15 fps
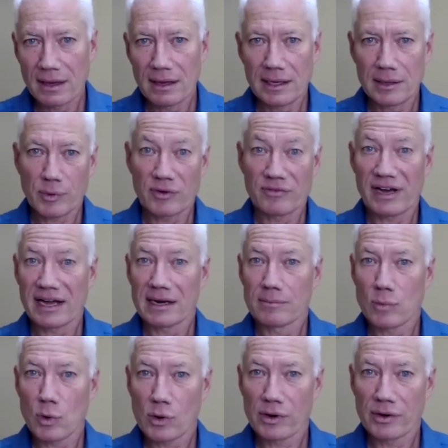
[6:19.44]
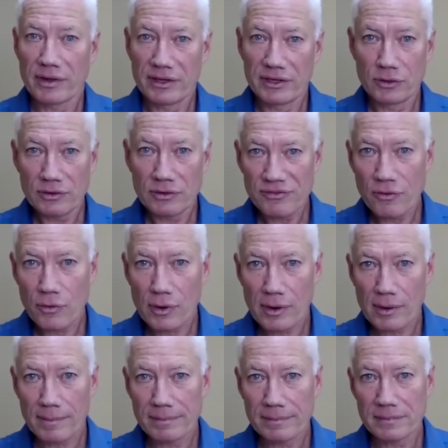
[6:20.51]
It provided more
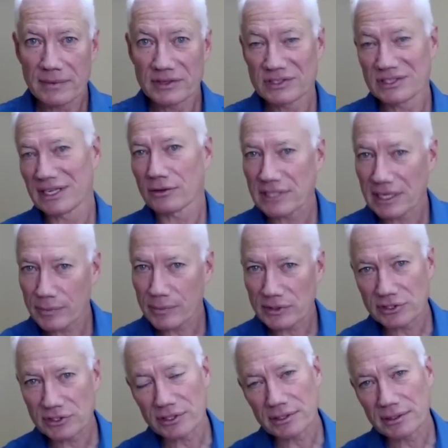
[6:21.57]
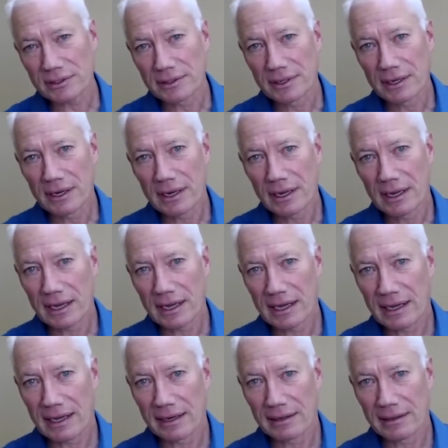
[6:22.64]
uniform cell temperature
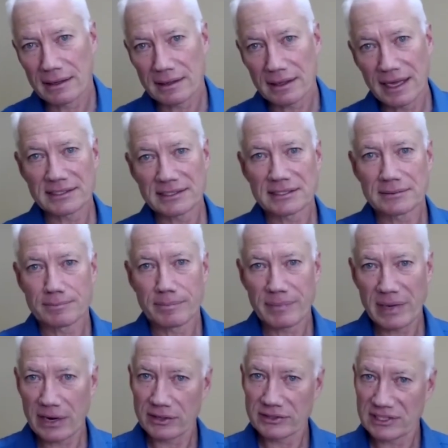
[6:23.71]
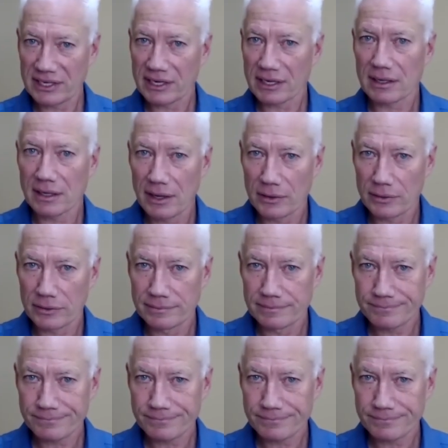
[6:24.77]
and less parasitic load